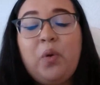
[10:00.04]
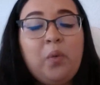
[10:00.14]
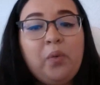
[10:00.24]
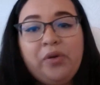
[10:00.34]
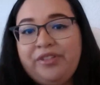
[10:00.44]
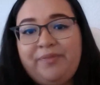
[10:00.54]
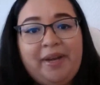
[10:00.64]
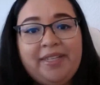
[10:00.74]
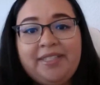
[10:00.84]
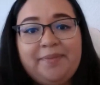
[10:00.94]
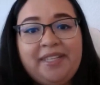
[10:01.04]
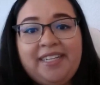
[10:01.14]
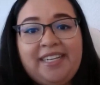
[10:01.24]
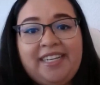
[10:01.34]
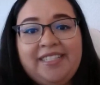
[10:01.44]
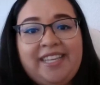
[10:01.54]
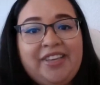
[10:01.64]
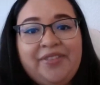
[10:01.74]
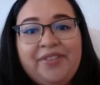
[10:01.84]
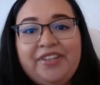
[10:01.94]
whole world of possibilities
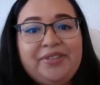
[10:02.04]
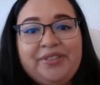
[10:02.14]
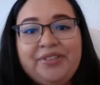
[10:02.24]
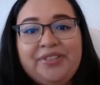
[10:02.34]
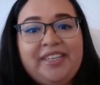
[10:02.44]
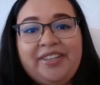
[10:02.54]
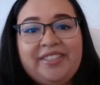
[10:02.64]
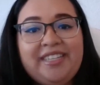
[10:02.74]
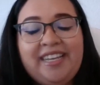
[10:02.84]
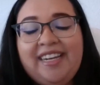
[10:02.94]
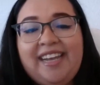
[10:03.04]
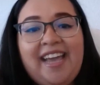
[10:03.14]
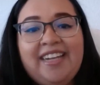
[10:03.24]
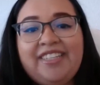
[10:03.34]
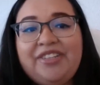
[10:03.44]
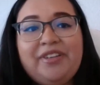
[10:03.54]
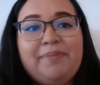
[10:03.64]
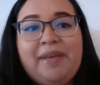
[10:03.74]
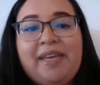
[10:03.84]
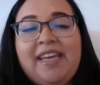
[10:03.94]
that you can use your skills in, and you
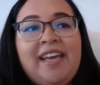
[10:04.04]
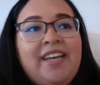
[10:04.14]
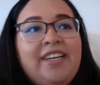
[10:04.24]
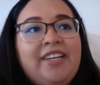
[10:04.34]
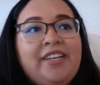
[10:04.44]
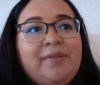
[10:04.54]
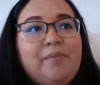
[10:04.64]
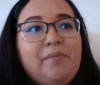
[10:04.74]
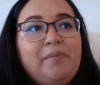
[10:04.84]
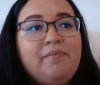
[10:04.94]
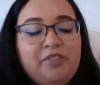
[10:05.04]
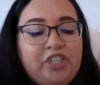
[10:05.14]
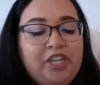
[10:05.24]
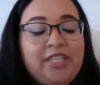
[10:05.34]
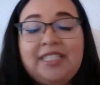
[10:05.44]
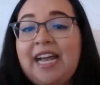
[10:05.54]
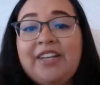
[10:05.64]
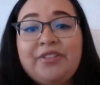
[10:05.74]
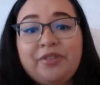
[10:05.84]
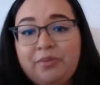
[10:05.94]
can be just
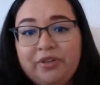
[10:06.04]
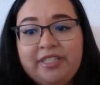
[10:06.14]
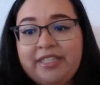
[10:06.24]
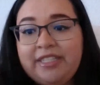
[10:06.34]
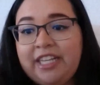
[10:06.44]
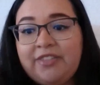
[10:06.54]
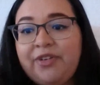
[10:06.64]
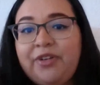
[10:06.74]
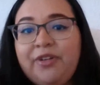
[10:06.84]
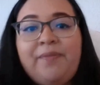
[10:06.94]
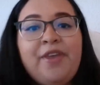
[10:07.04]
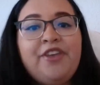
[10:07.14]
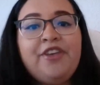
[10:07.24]
as or more successful.